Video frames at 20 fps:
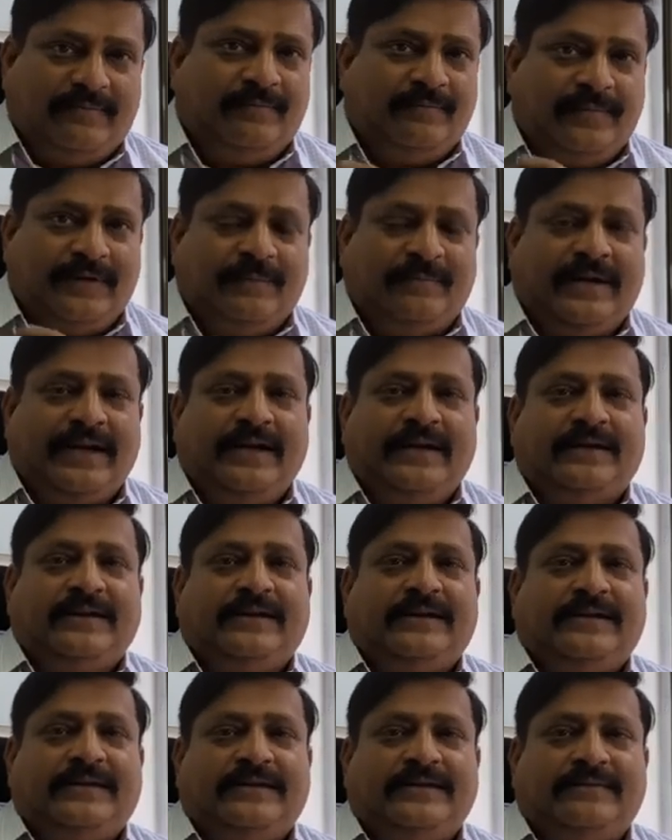
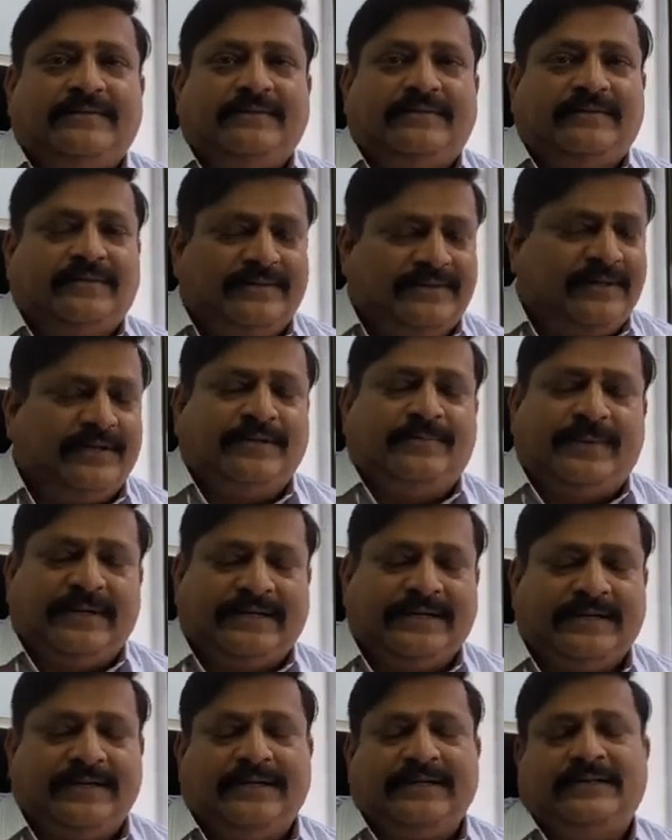mine, it's a
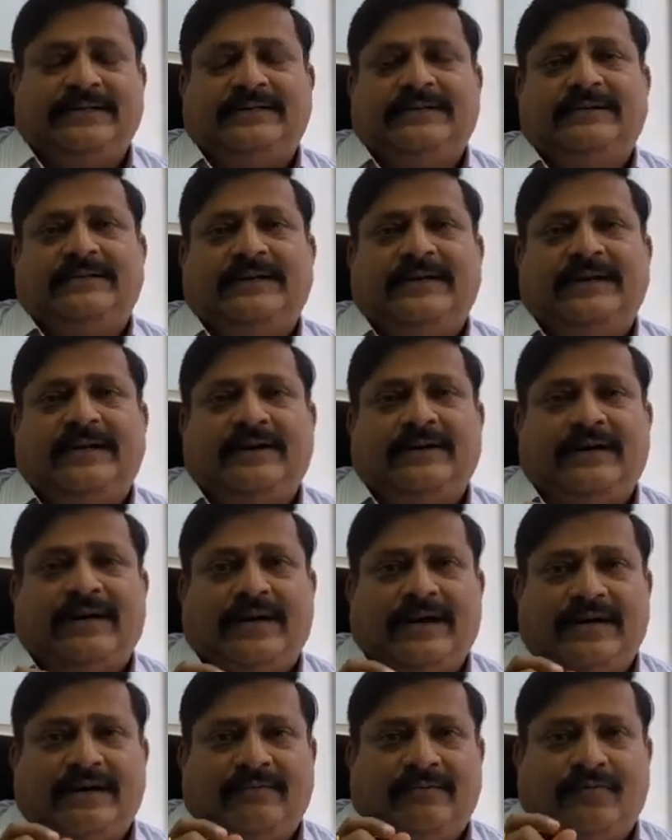special
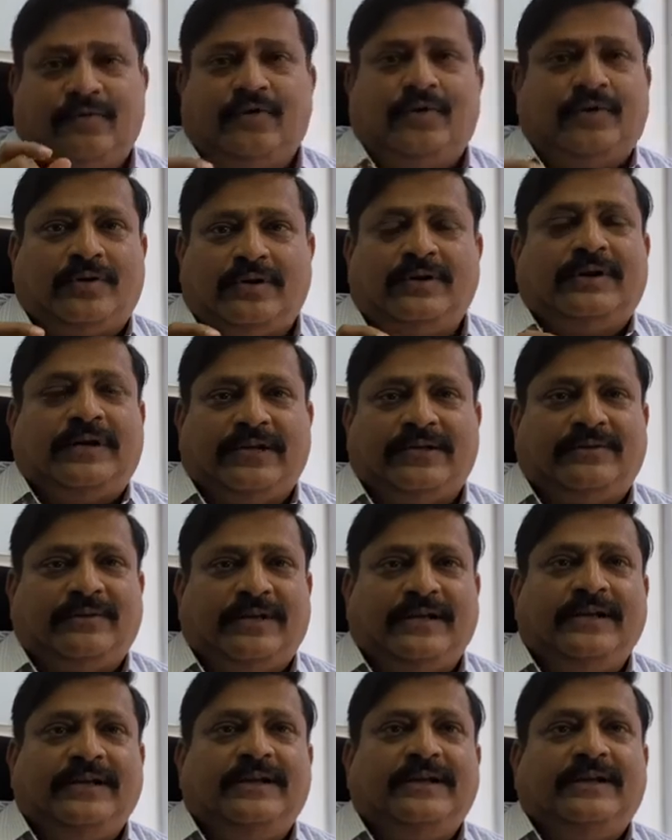ore
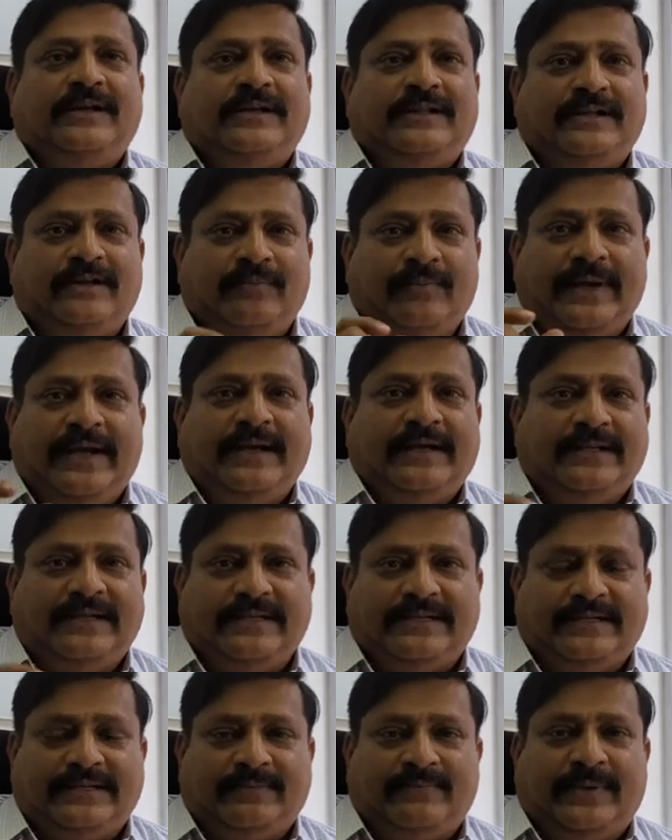actually. They make
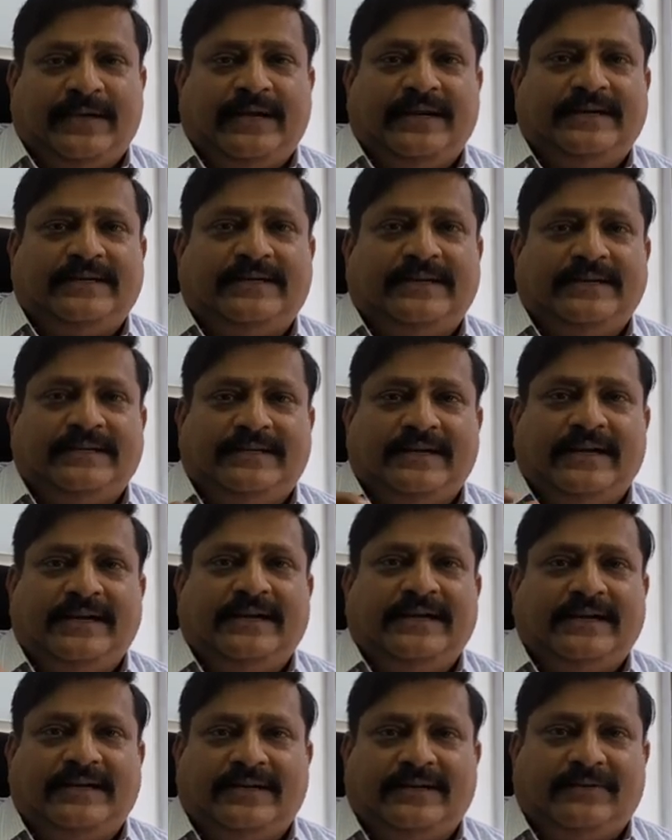these pellets and send
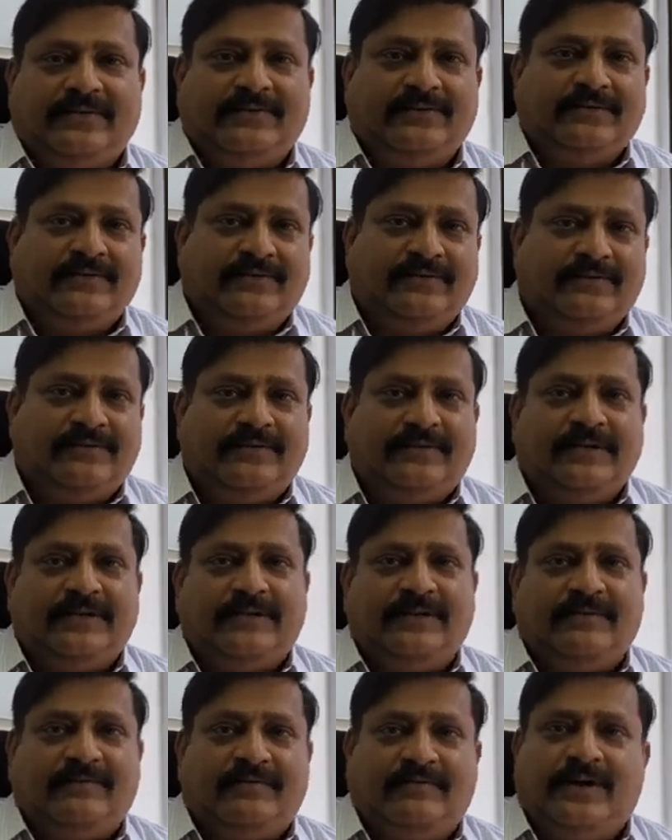it to
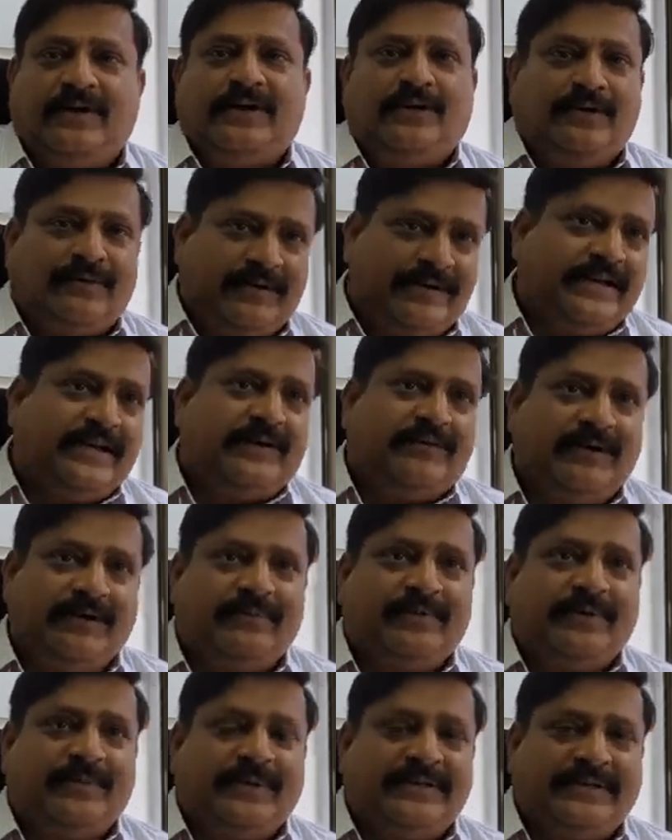world over. They are only
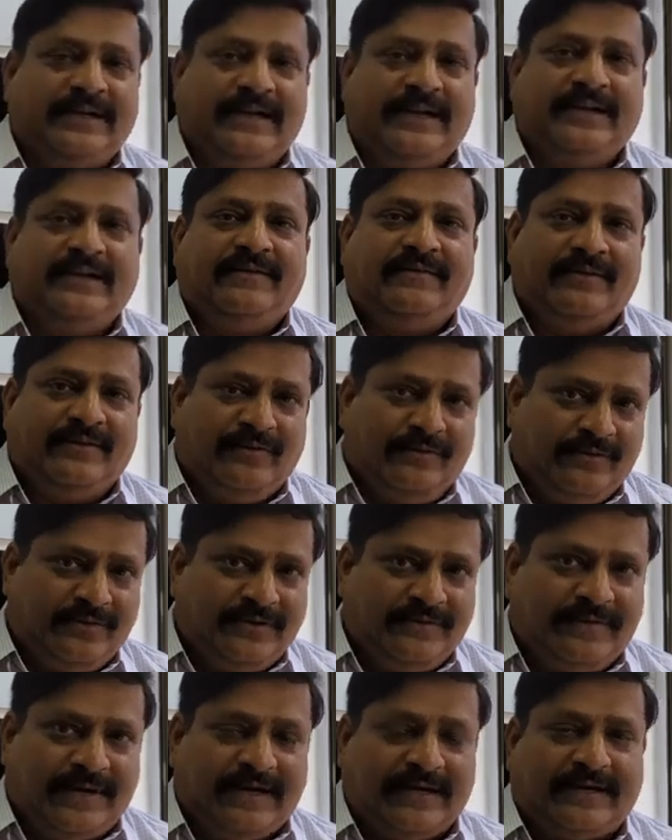people sending.
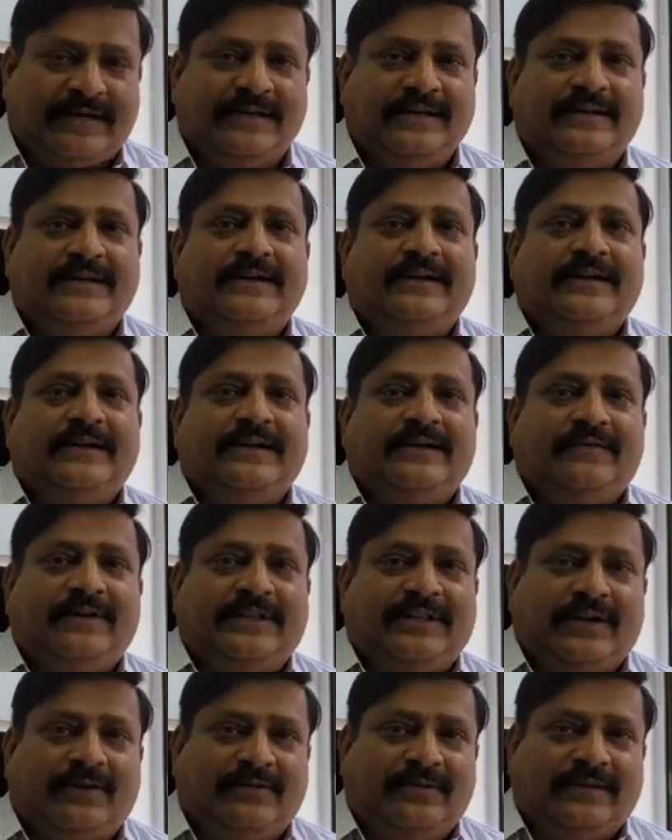Huge factory
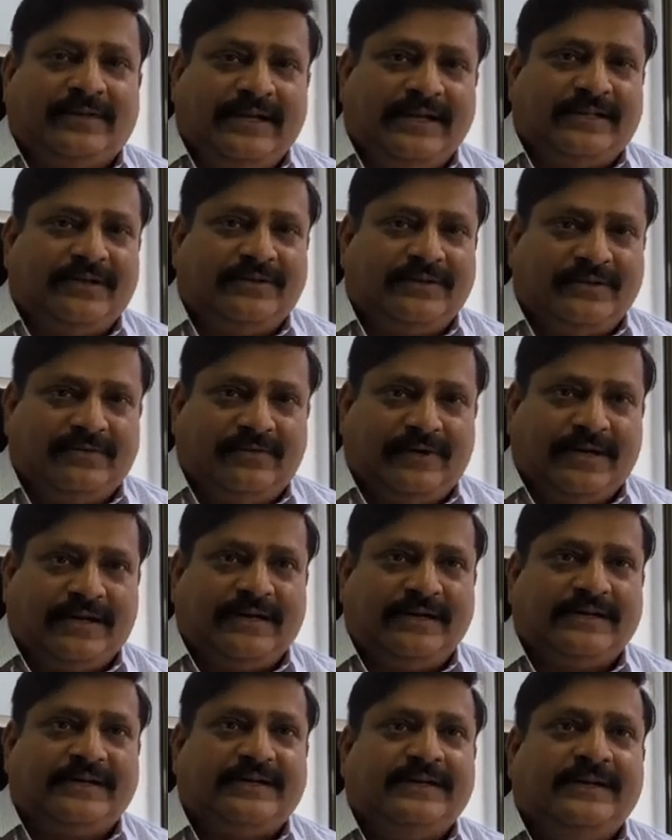with around 3,000
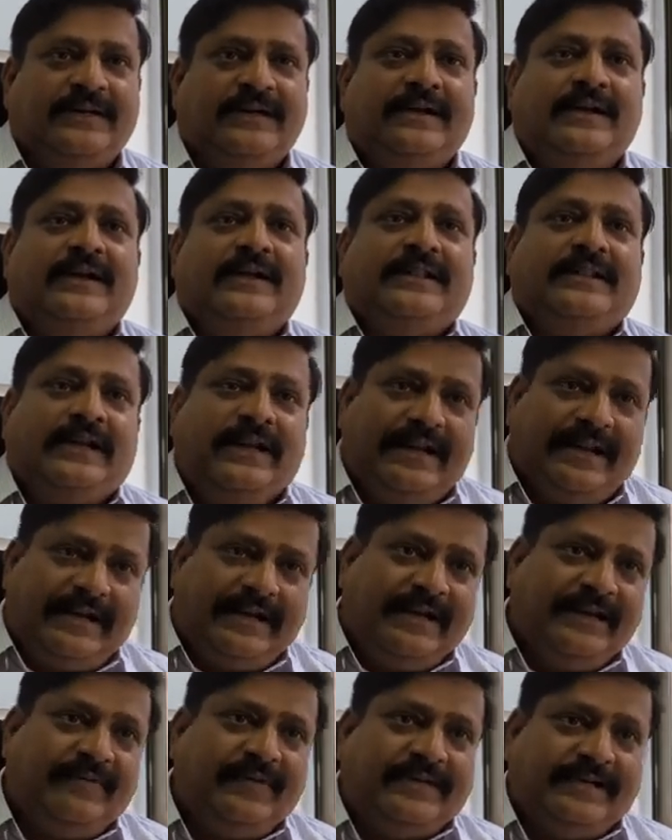workers. There
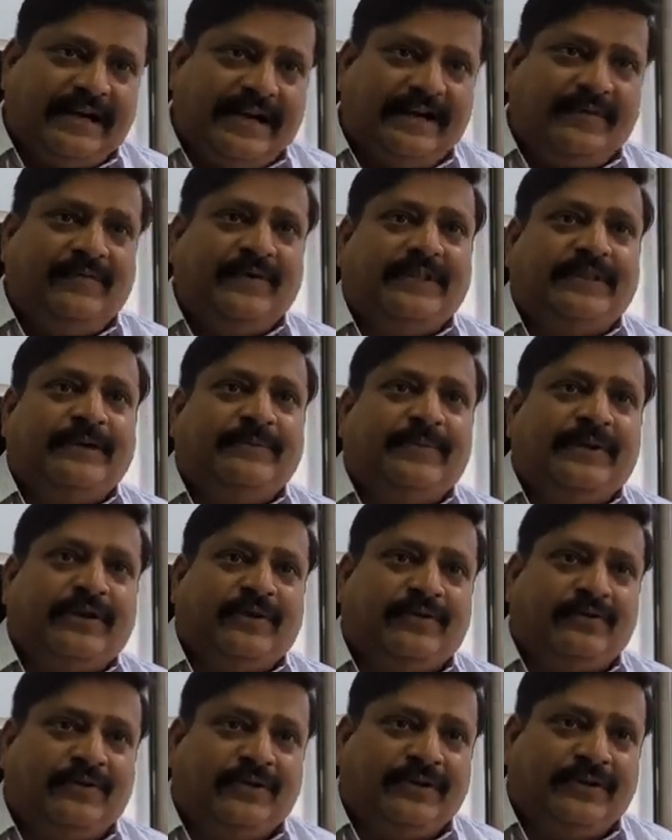again, we sat with them
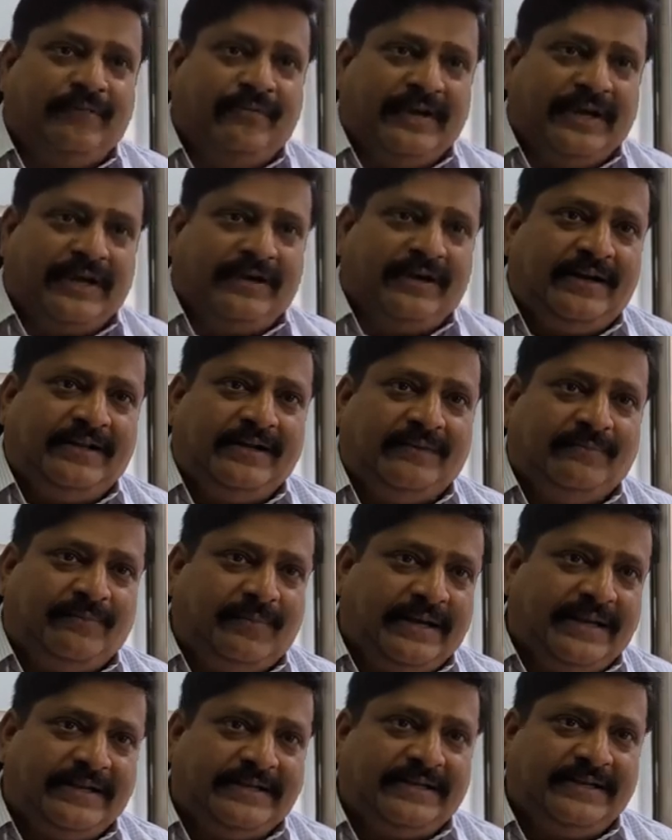and told them where are the
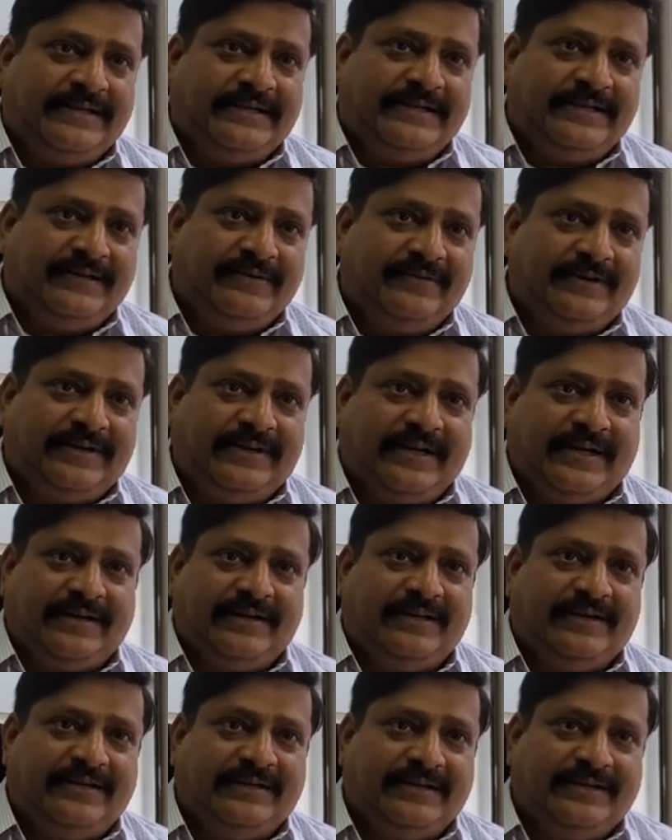places your
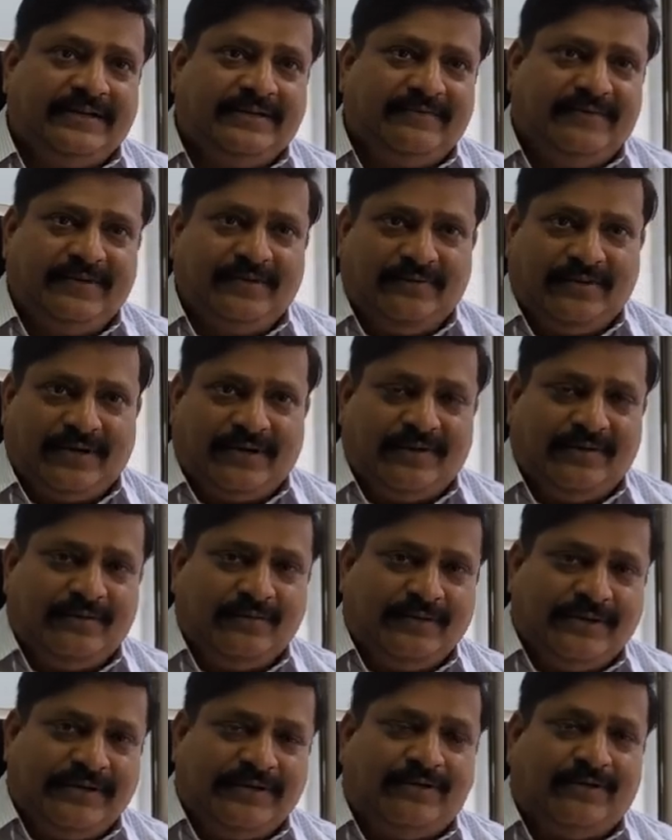technology, you are
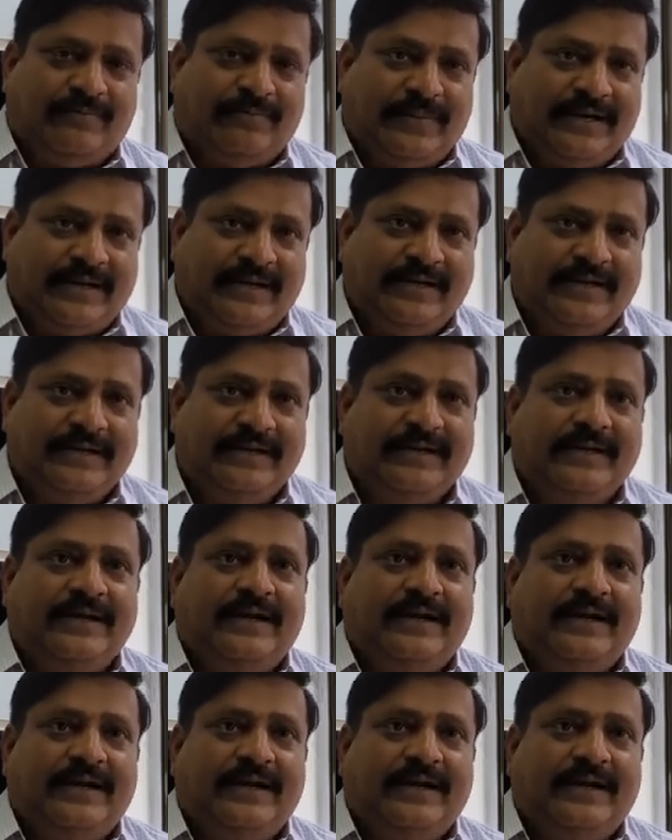losing out money.